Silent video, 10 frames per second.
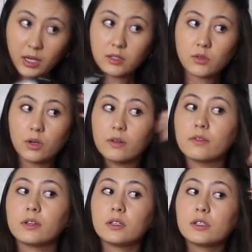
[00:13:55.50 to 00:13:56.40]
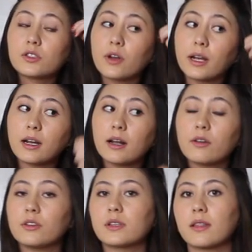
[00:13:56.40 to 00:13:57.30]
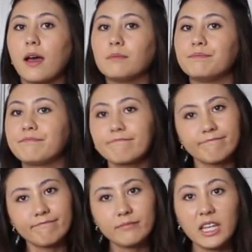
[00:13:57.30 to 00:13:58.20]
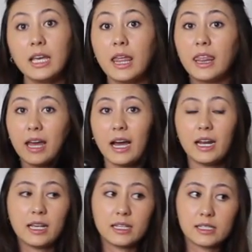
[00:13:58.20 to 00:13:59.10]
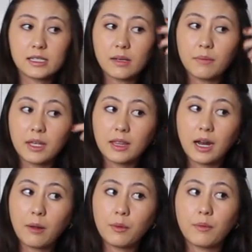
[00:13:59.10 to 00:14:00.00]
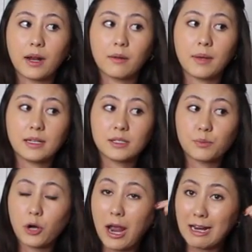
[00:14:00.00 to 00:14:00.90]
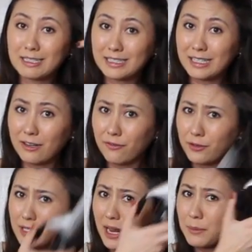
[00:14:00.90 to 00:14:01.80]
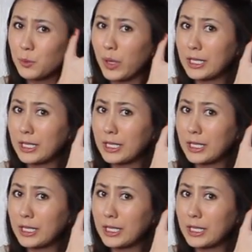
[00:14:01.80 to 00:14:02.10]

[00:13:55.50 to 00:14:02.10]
and sort of straighten it out using that. That is something that I would recommend practicing a few times when